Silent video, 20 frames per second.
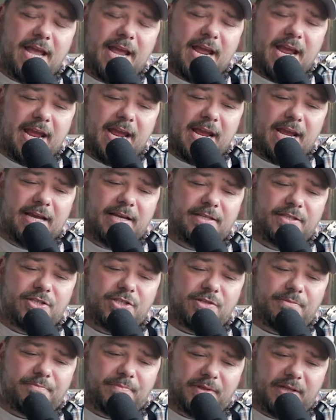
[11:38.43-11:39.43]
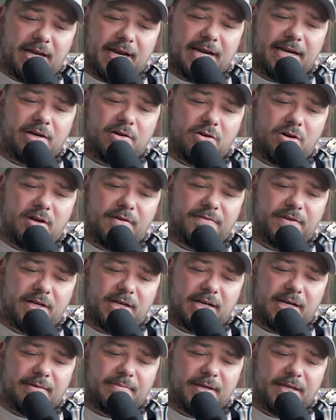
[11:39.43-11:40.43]
a supplier of
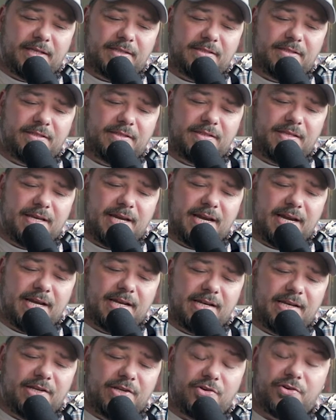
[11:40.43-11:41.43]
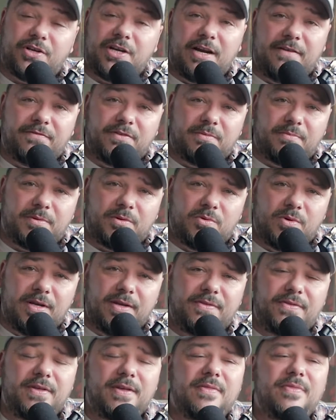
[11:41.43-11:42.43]
comics that you're comfortable
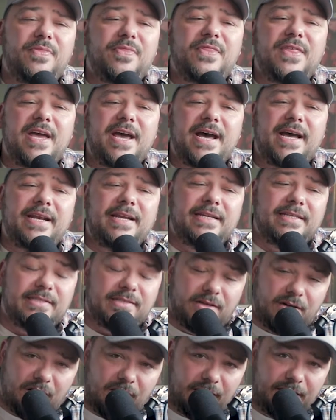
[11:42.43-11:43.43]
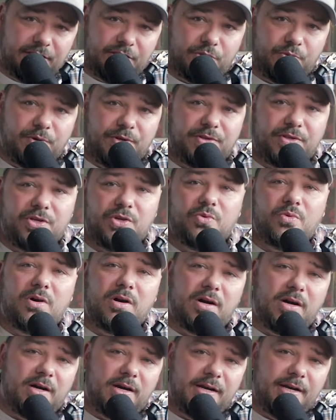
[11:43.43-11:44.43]
with, that is honest with you
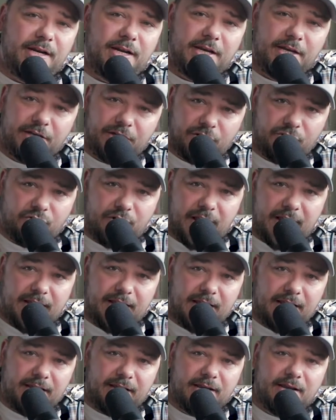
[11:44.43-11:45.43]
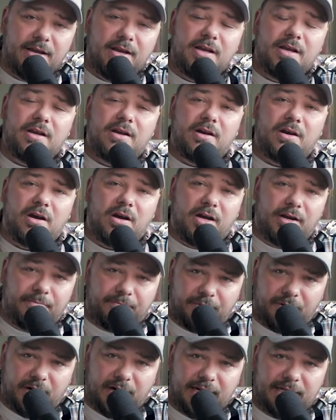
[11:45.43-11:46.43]
on grading,
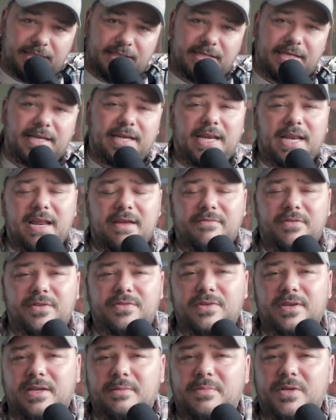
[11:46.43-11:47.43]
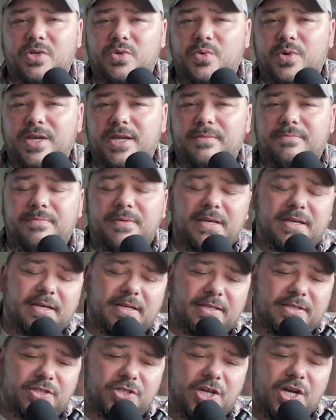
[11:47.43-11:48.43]
on pricing, and everything in between,
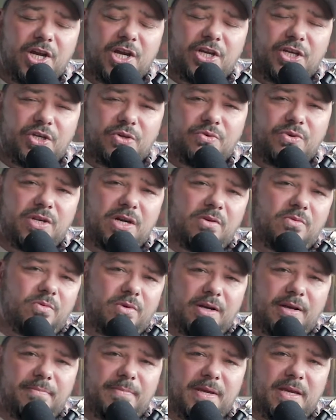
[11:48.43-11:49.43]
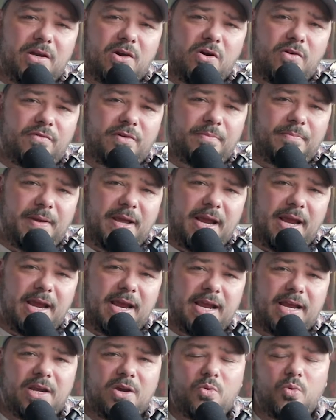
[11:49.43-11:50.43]
because you don't want to be
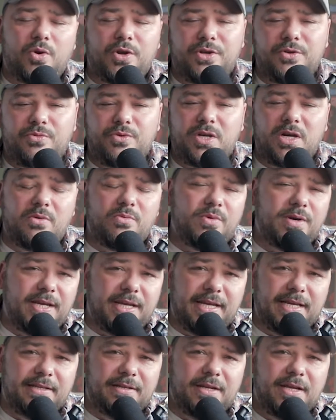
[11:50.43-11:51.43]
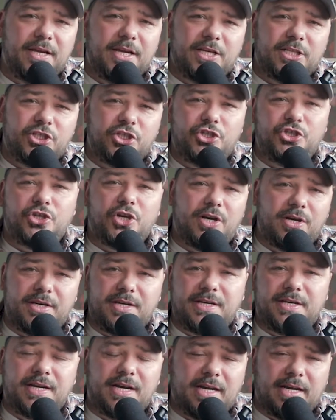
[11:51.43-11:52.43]
overpaying, or you don't want to get
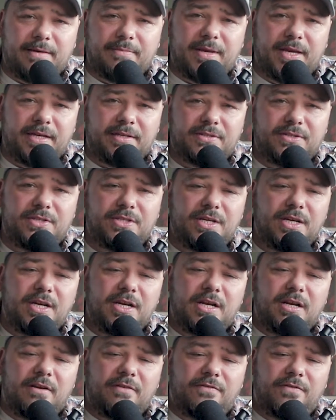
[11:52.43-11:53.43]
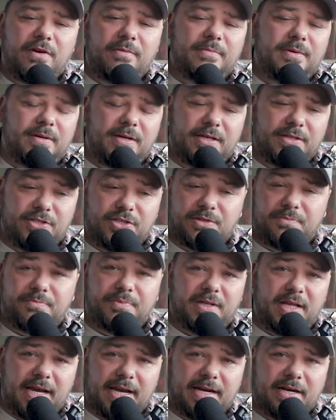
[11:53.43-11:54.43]
junk comics from a
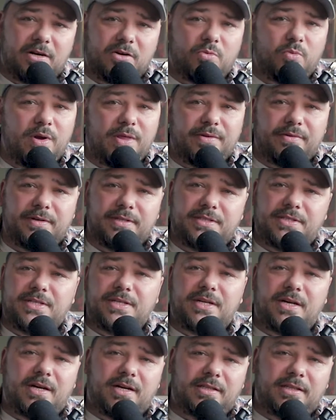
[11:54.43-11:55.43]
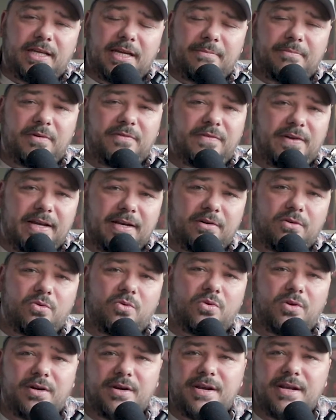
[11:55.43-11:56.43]
supplier, whether it's an online provider
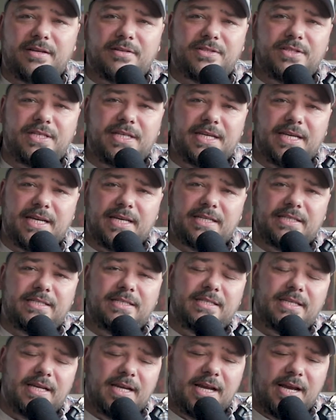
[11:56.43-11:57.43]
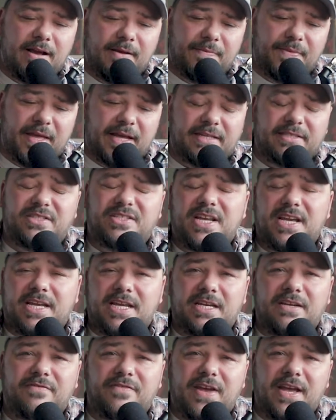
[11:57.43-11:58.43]
or an LCS, that is
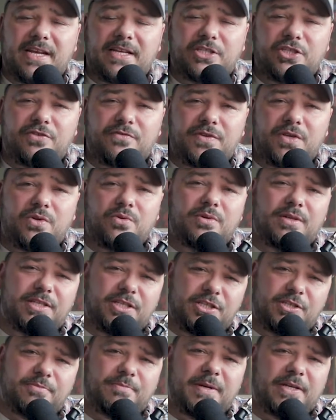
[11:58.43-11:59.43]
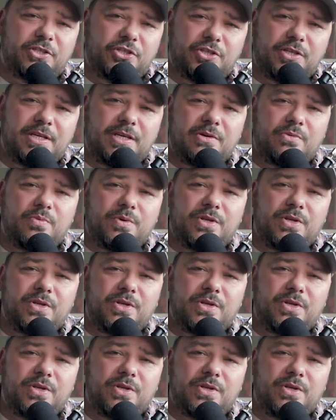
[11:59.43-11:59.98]
taking advantage of you, especially